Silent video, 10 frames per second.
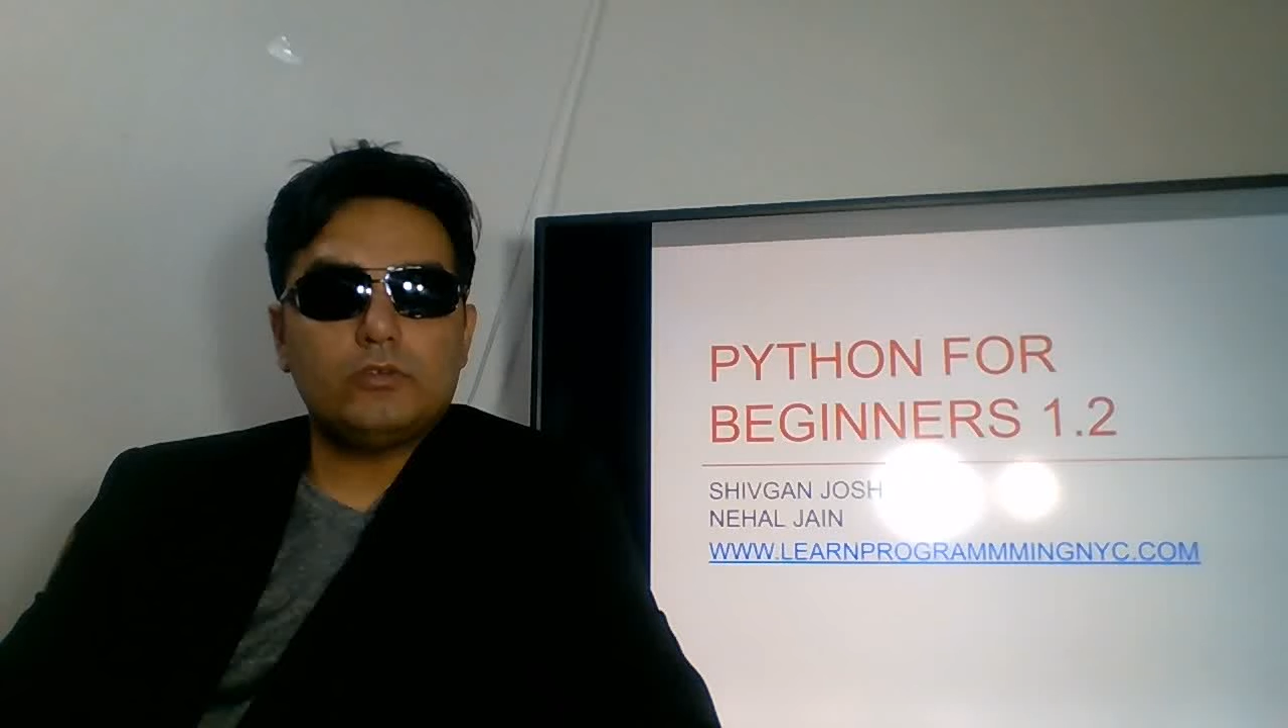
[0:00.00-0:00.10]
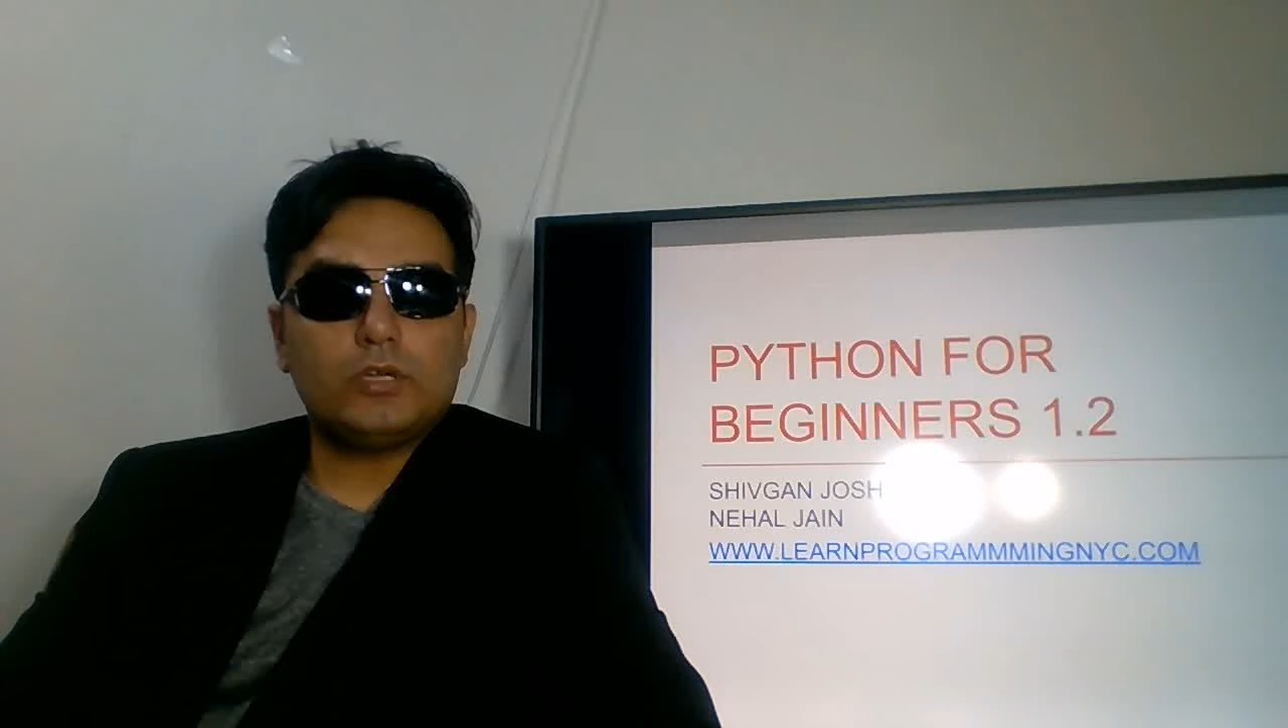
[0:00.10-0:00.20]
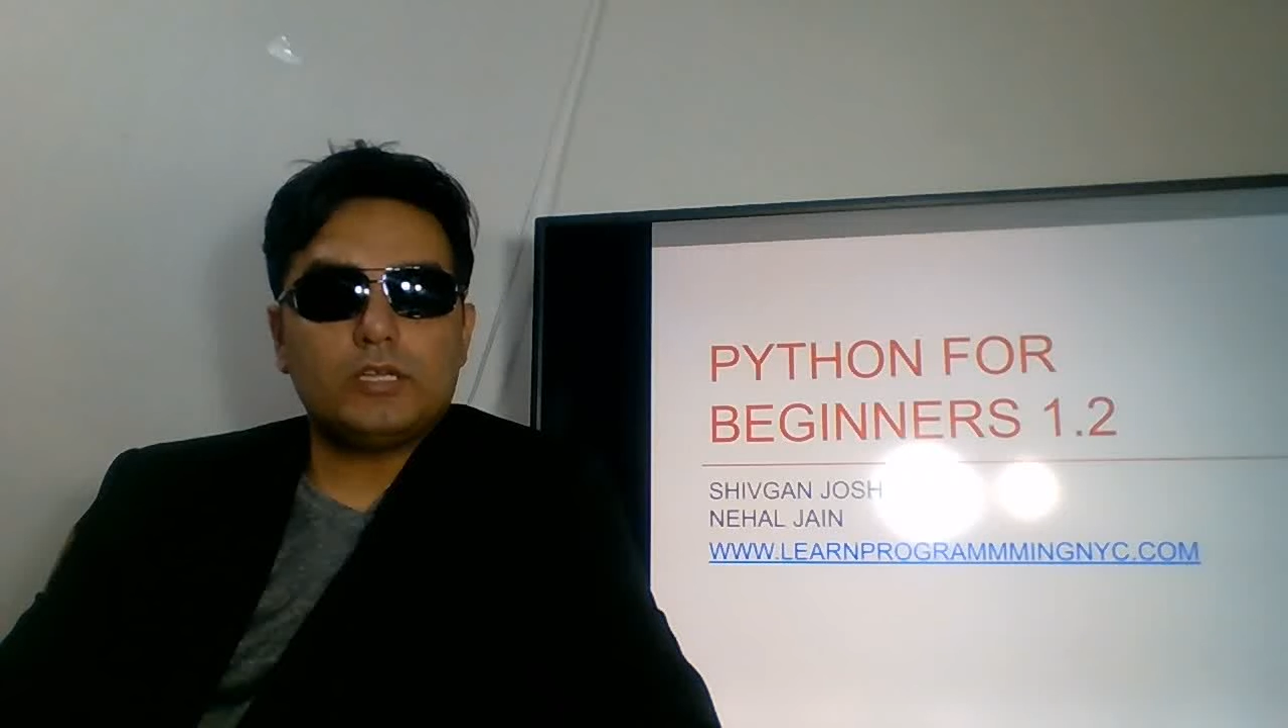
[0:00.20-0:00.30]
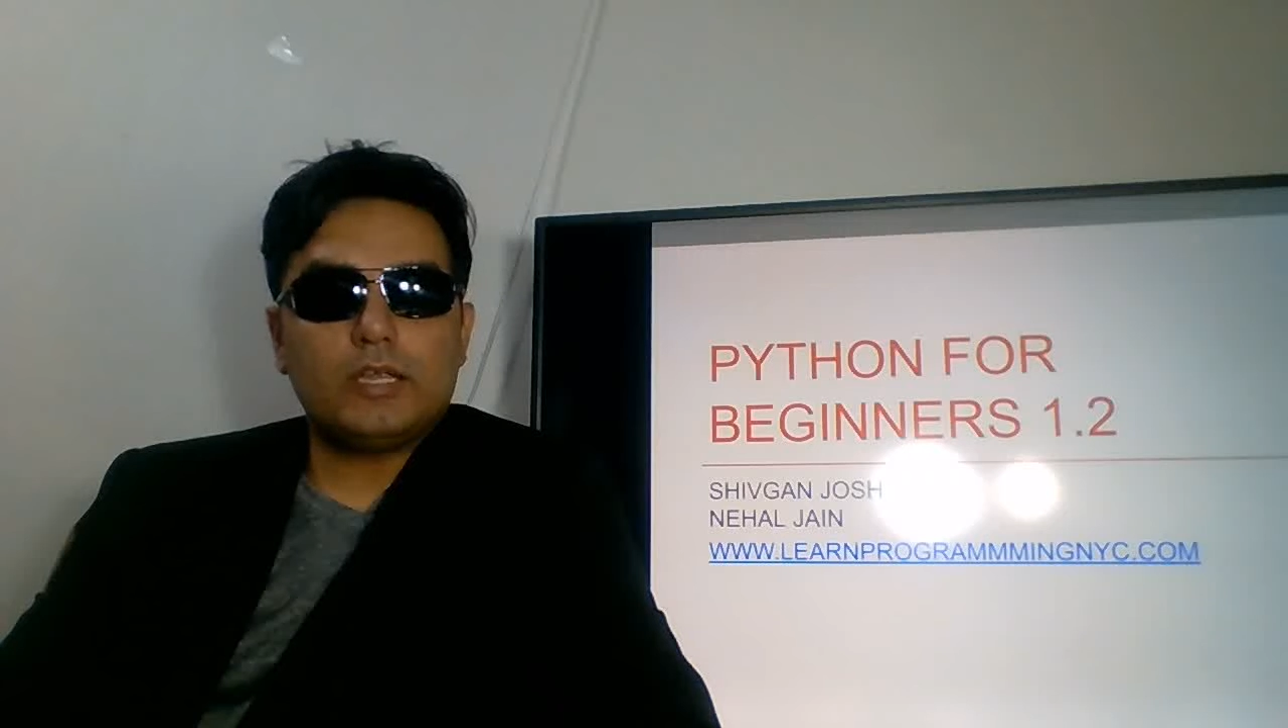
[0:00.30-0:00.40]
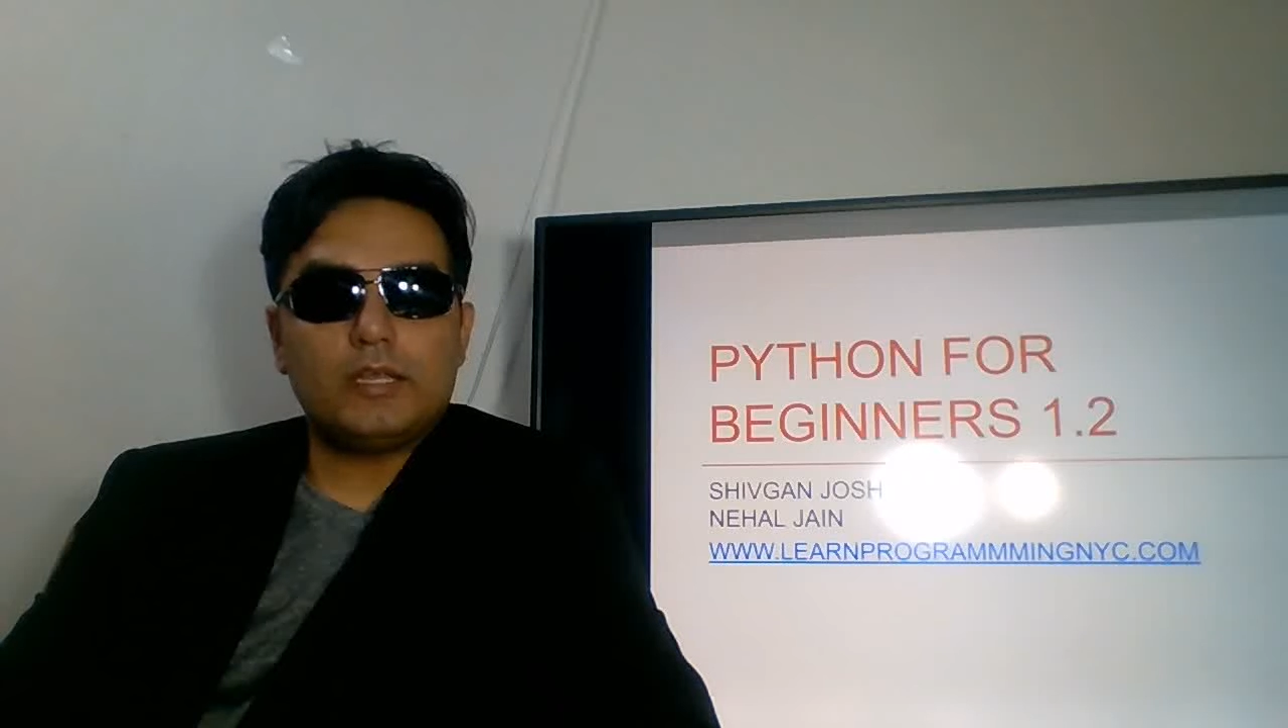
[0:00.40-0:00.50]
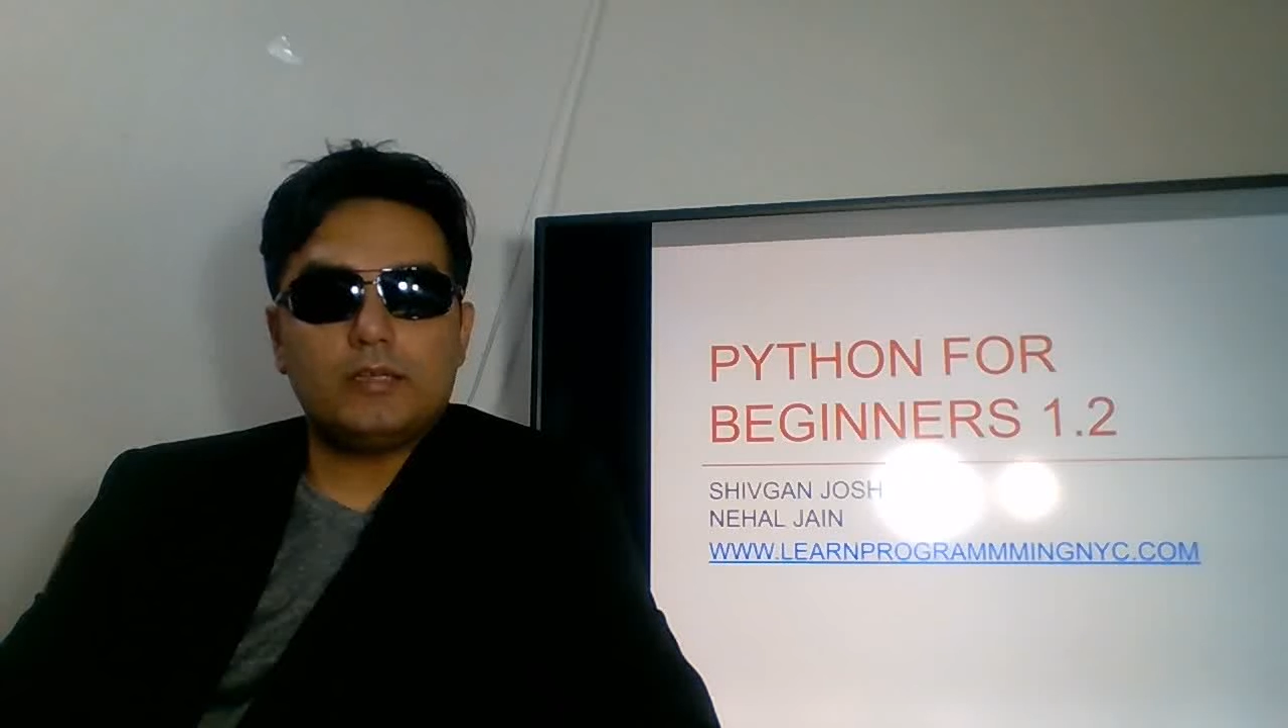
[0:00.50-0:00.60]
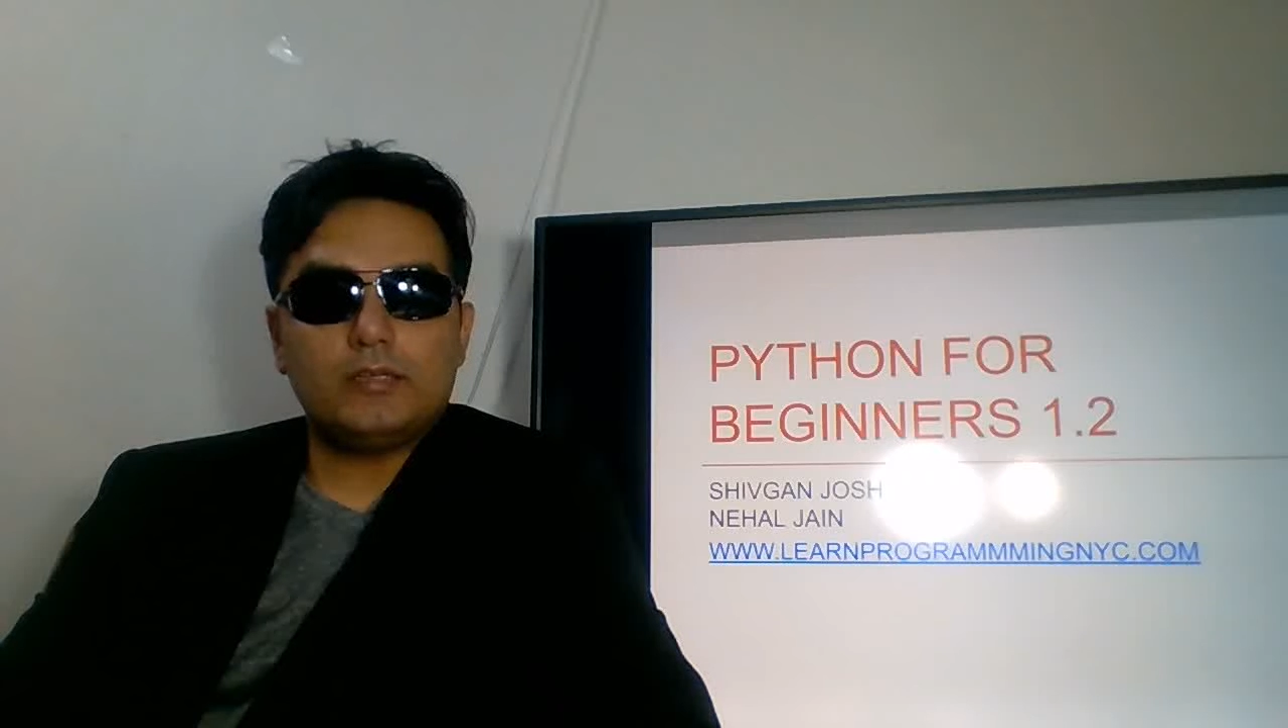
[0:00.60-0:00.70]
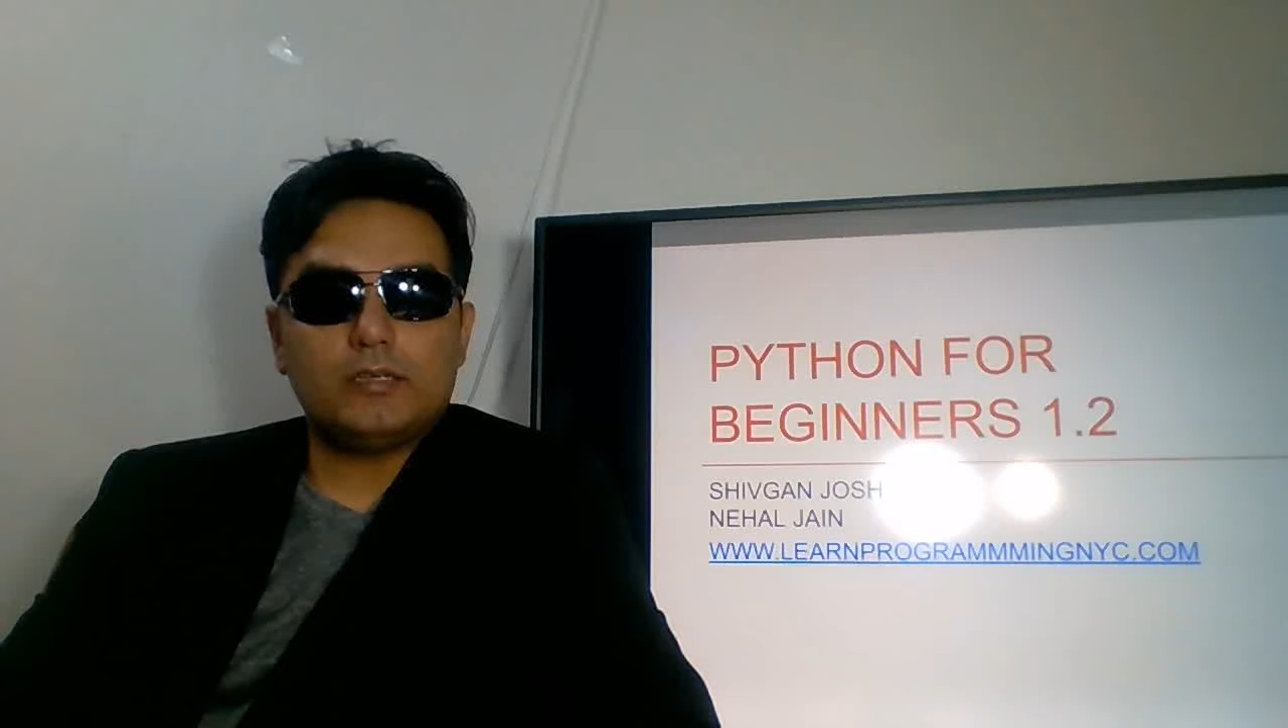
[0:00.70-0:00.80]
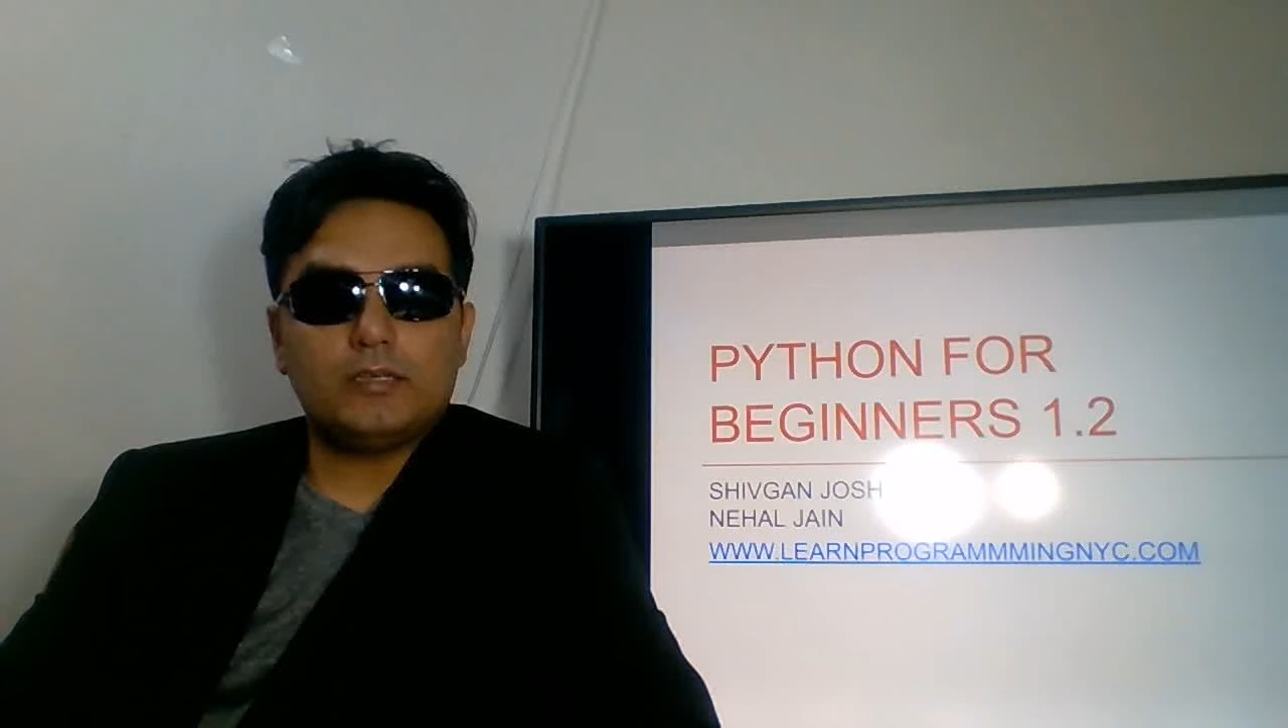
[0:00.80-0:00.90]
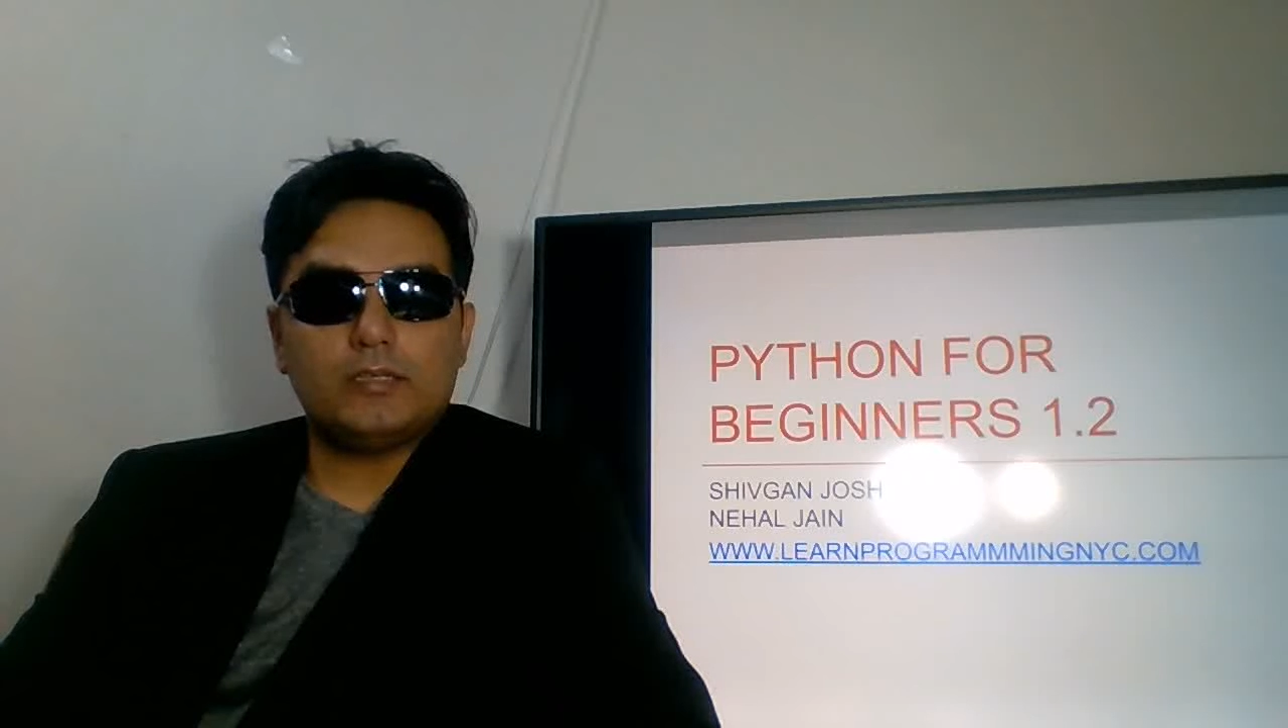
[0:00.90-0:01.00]
you
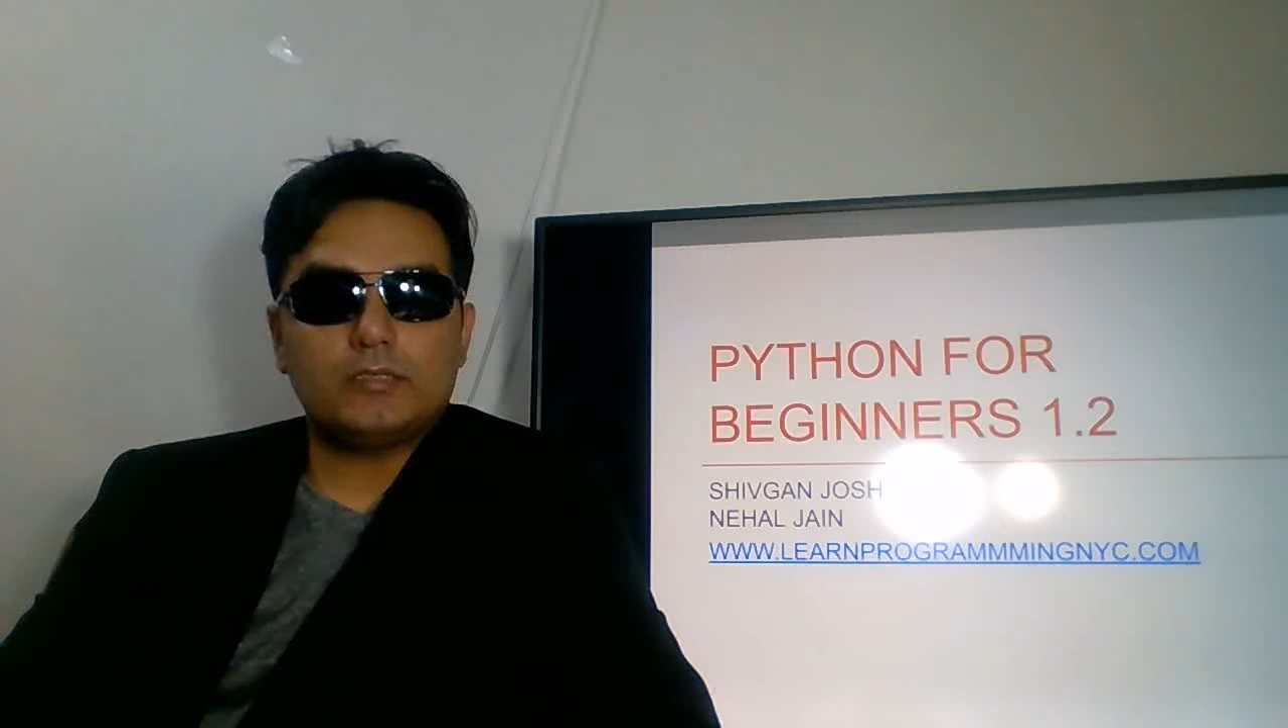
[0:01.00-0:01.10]
attend